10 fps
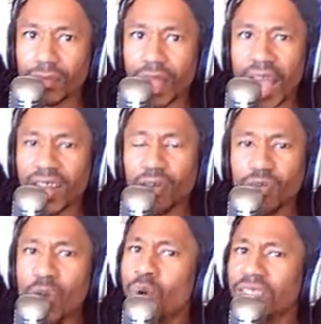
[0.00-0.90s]
I don't
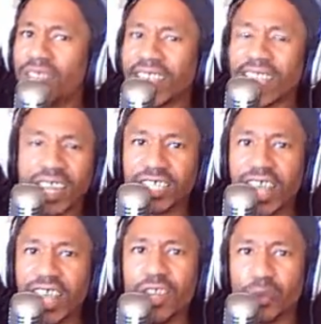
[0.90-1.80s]
know that I can
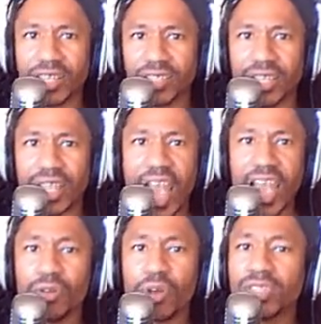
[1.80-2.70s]
continue this.
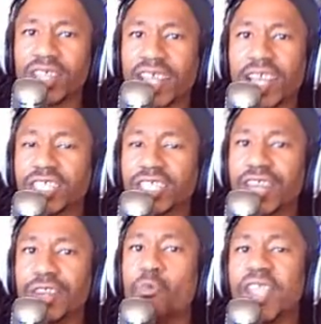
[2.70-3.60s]
I don't know that I can
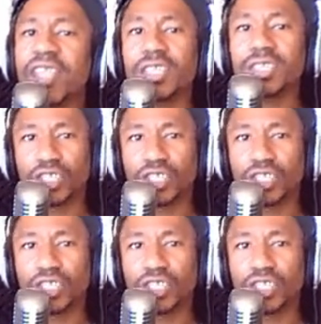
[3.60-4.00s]
continue raising a